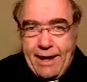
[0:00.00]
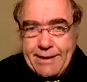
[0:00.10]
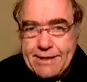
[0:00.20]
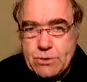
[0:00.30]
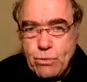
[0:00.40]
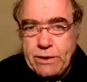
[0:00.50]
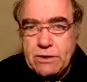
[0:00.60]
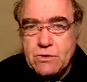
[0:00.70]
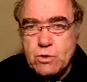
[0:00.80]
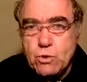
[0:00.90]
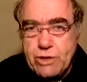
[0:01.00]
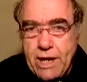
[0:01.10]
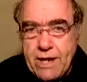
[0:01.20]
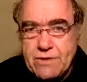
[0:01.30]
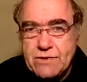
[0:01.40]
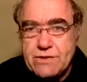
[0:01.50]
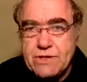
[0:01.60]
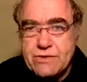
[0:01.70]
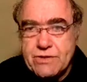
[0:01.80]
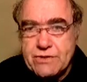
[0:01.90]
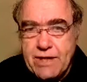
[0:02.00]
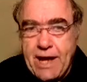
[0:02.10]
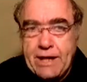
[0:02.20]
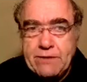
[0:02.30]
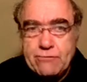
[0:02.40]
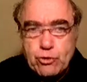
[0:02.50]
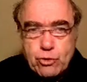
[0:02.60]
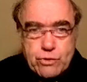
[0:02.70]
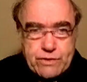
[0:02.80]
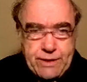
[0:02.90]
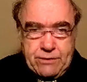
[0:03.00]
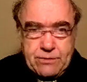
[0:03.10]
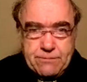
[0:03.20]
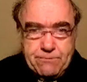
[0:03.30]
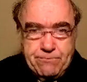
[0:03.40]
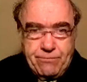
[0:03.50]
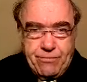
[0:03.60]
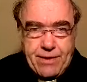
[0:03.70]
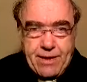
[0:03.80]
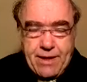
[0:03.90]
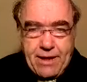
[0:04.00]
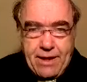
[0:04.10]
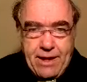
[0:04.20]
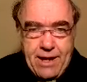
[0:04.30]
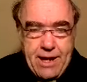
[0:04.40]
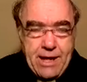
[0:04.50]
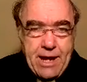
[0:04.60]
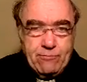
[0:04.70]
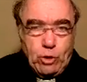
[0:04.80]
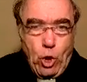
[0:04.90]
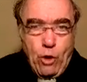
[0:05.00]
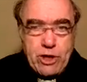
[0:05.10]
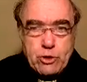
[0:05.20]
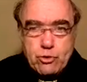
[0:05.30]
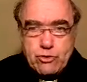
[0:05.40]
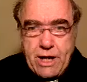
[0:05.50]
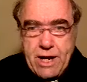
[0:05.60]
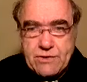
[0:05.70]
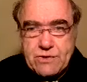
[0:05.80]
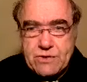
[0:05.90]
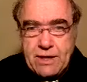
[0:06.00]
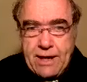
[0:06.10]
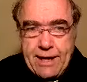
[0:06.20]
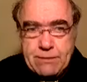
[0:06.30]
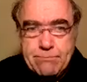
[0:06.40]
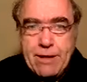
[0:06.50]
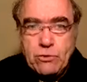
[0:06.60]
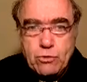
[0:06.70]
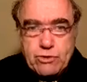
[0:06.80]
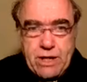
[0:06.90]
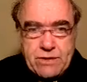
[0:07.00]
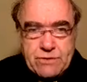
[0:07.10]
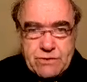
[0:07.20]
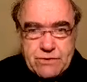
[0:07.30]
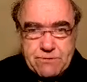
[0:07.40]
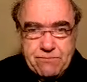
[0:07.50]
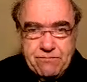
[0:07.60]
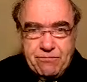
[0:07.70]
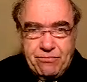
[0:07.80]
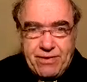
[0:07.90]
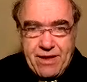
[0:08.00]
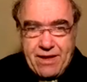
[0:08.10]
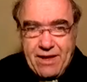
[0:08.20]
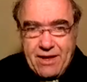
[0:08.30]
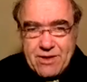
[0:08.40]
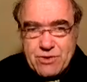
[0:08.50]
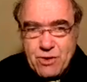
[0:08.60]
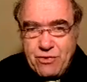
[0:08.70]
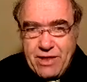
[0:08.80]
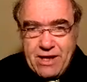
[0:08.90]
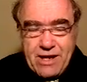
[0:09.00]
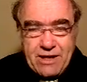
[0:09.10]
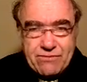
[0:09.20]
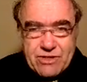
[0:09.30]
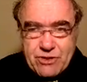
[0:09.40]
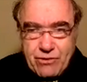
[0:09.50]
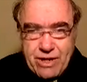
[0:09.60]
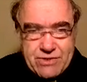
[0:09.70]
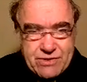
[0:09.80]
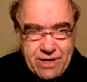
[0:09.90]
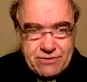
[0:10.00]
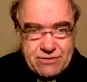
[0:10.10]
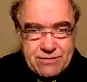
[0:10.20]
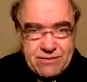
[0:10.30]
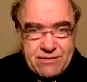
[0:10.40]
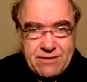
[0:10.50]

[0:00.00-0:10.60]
and his witness to Jesus is the sign of a true saint. He gave glory to Jesus and led men to Jesus. So thinking of this great saint